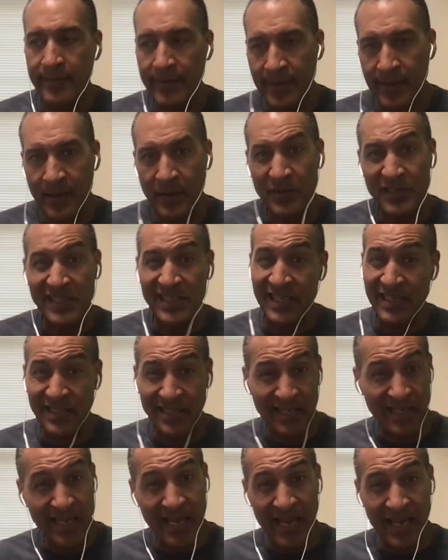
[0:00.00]

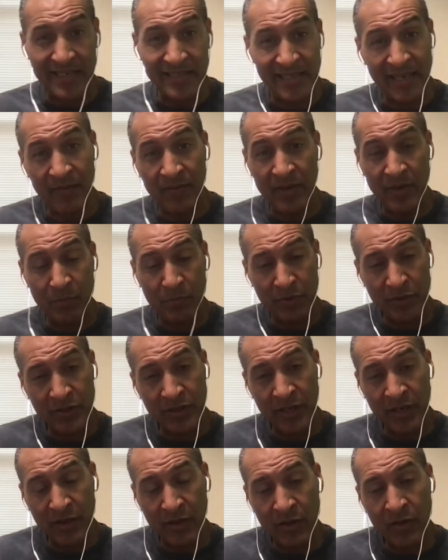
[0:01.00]
60,
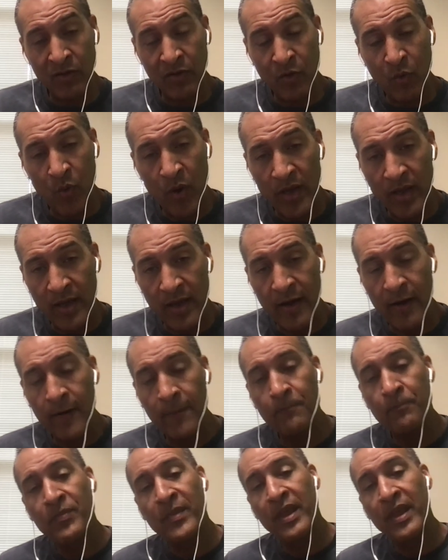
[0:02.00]
70% of the way there,